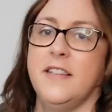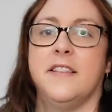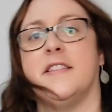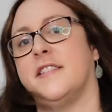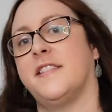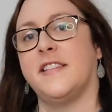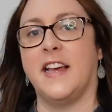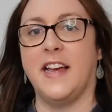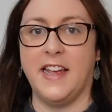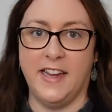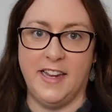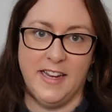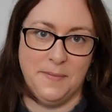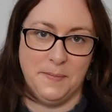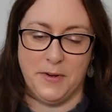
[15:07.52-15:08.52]
is
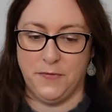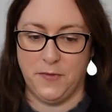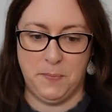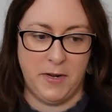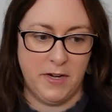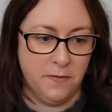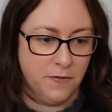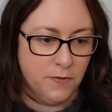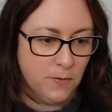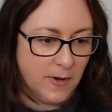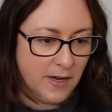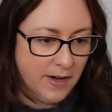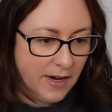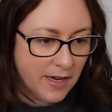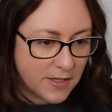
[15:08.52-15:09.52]
a bit of a pitiful
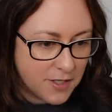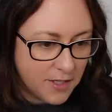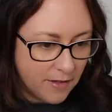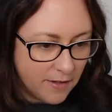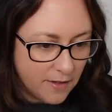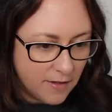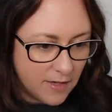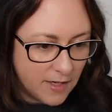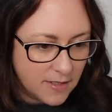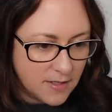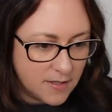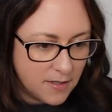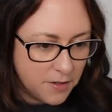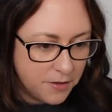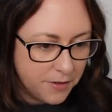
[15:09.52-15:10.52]
one. Actually, I think the
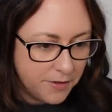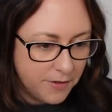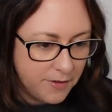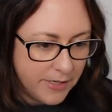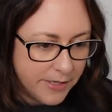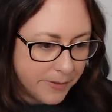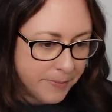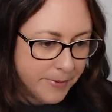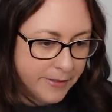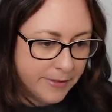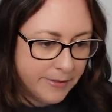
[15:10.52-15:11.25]
next two, yep.